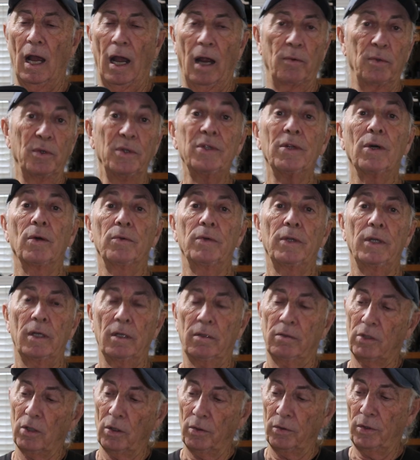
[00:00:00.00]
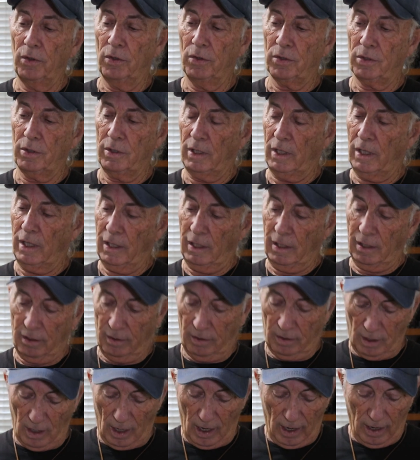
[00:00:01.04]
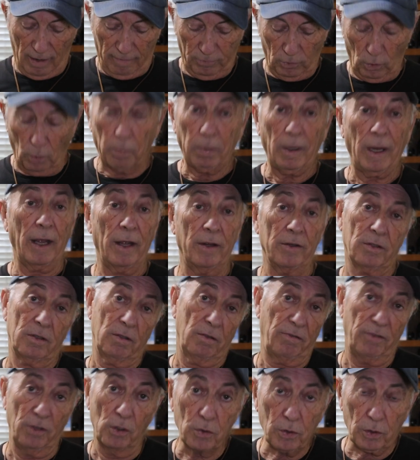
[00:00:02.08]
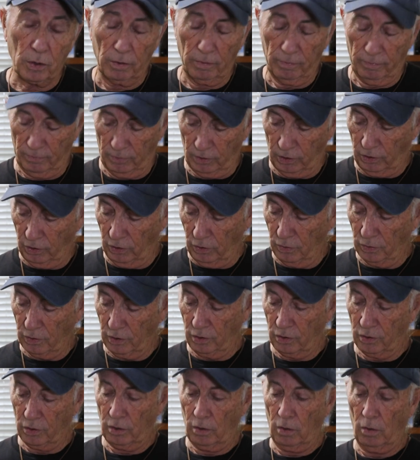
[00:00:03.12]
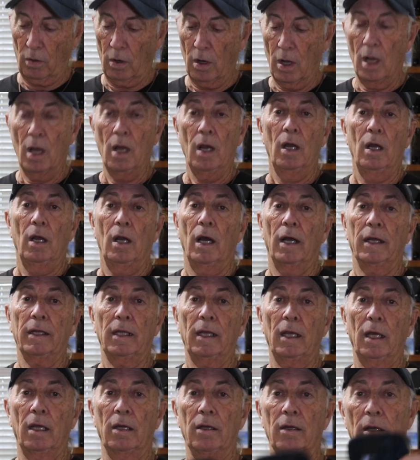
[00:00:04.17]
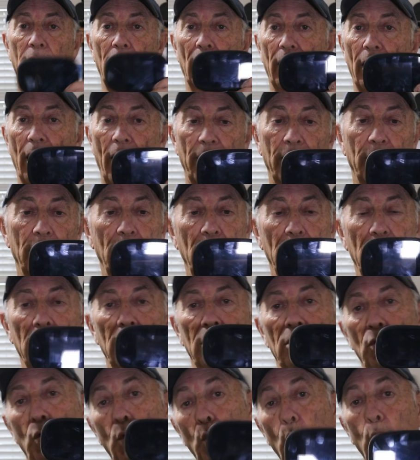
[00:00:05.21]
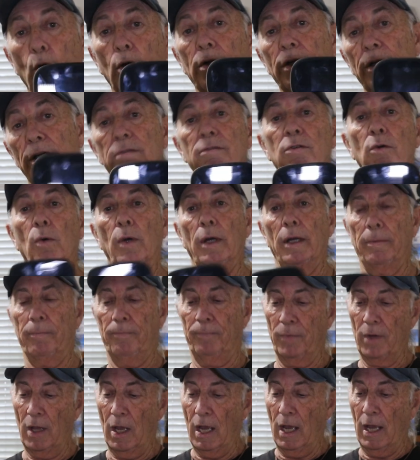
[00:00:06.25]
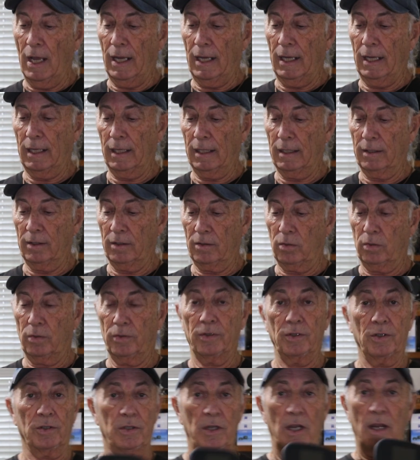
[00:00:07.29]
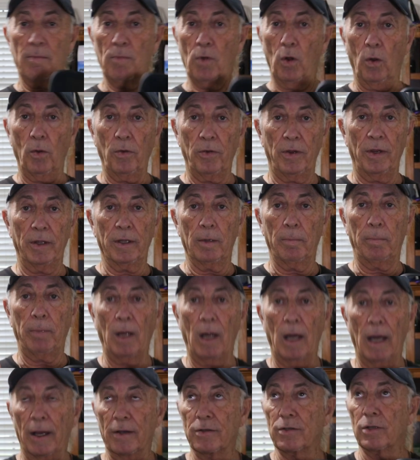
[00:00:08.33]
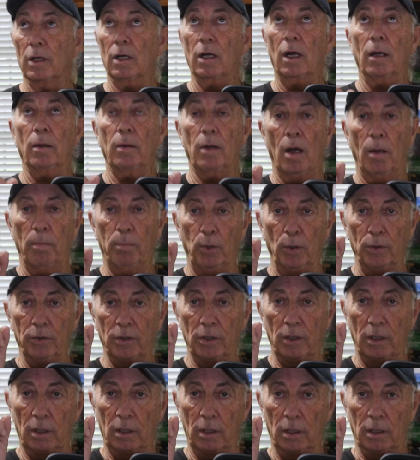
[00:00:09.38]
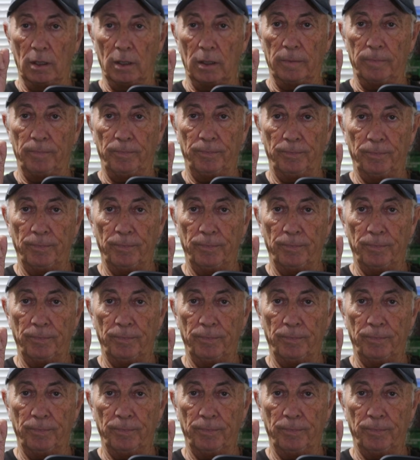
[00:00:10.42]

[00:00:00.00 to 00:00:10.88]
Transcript: I really don't need it, don't use it, and I have no plans in the future to use it. So again, another cool giveaway, and the same old thing applies. And I'll, I'll put the uh,